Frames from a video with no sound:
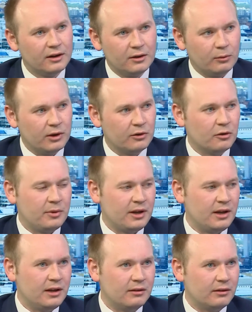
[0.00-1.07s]
whether it
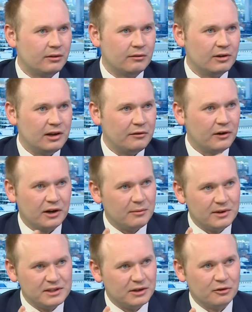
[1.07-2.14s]
be really funky
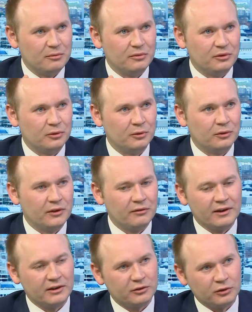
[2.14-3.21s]
meeting rooms or the
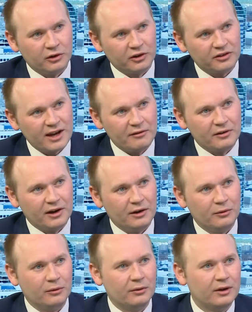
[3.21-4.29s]
fact that it's got a nice cafe,
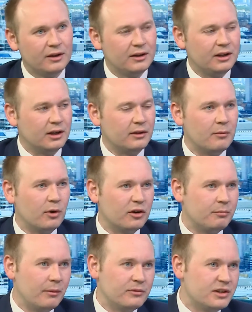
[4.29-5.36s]
or, they might
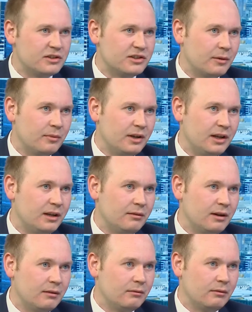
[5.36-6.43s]
have bumped into somebody
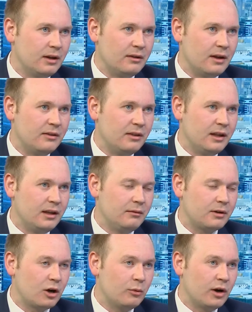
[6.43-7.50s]
in the
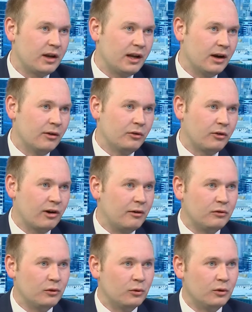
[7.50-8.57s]
co-working area on the ground
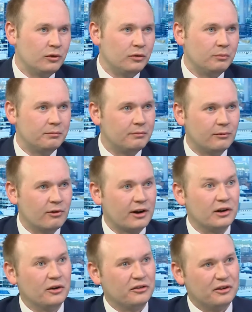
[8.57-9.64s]
floor who
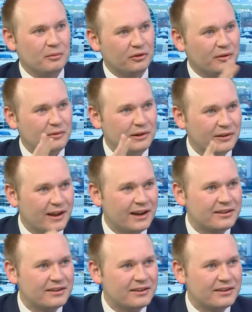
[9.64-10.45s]
recognised him or something like that.